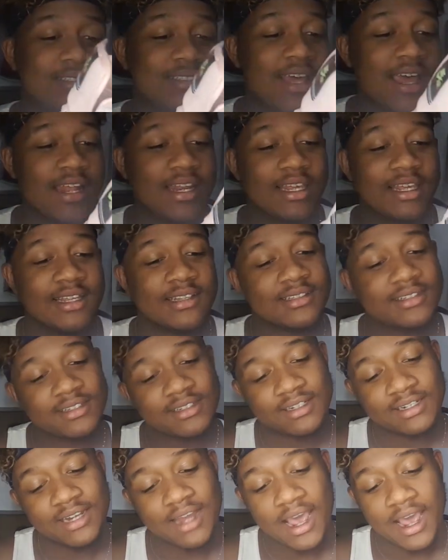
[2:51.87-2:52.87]
That is
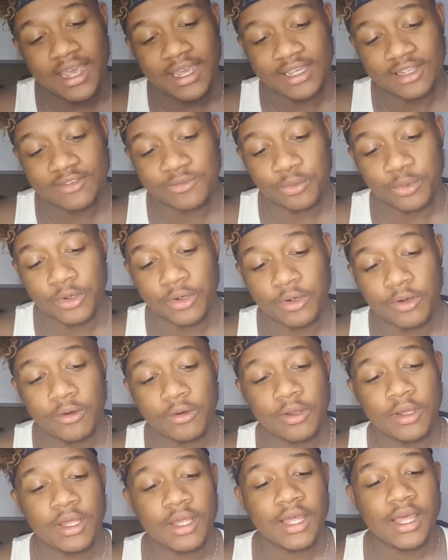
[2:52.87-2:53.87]
nice, bro.
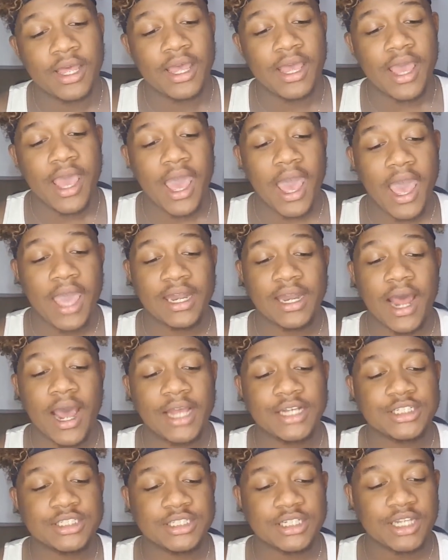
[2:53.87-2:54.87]
And
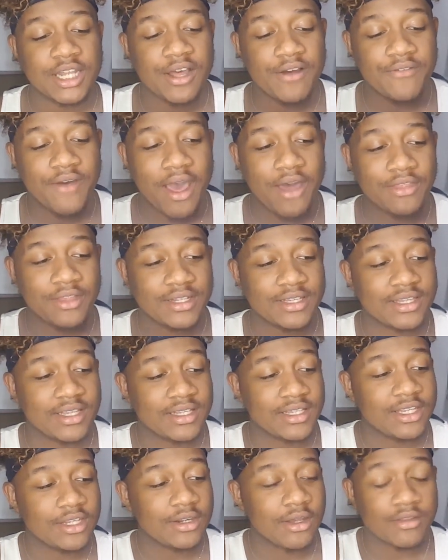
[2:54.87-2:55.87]
I just love how the
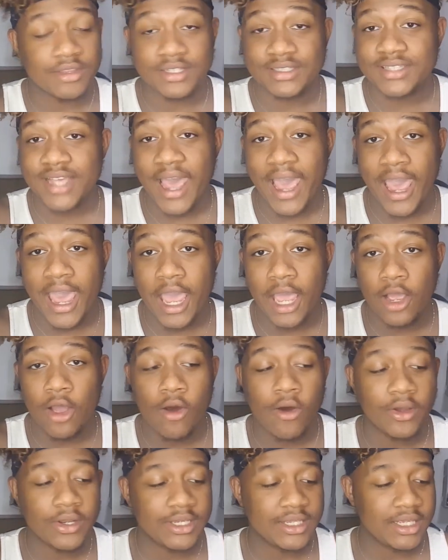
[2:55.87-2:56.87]
tag
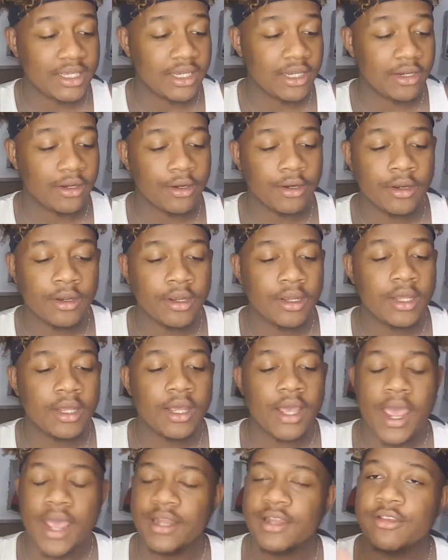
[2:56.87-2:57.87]
on here.
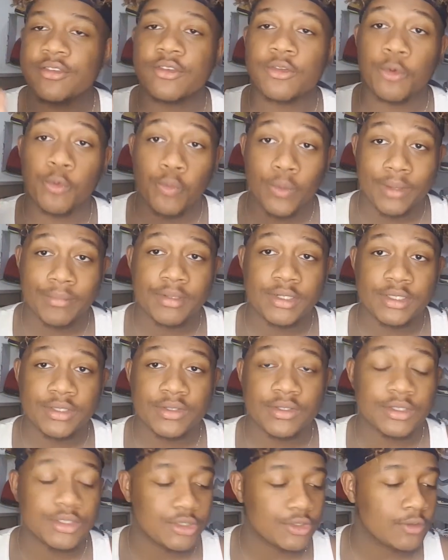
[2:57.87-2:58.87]
And this is a
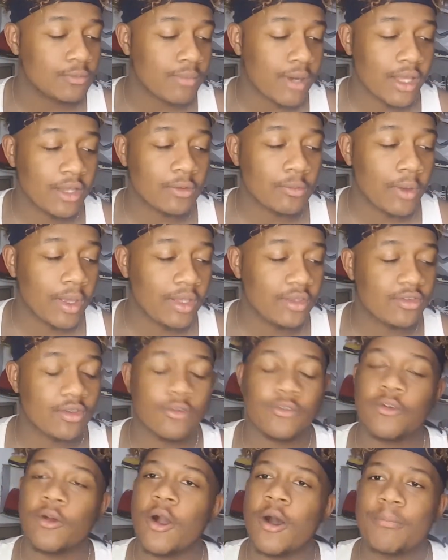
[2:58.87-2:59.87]
women's shoe, by the way. So
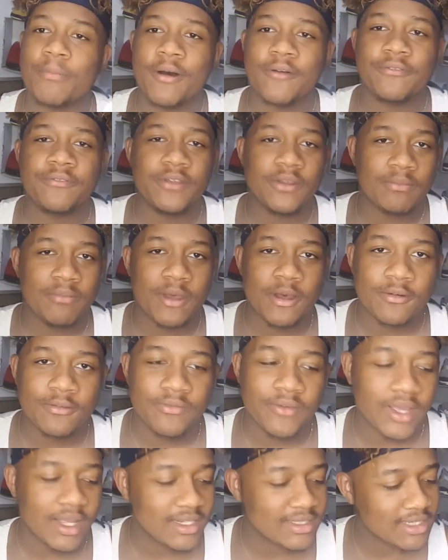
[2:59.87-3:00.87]
for all my female
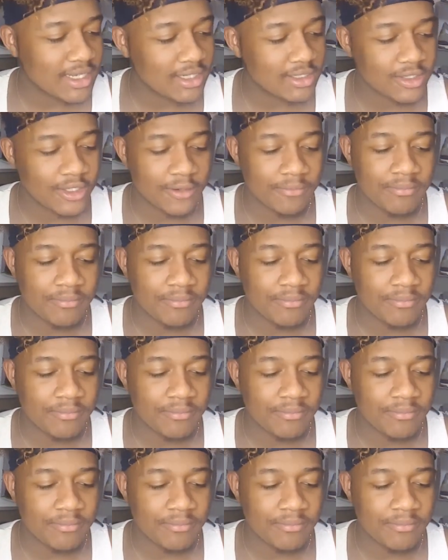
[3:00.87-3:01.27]
fans out there,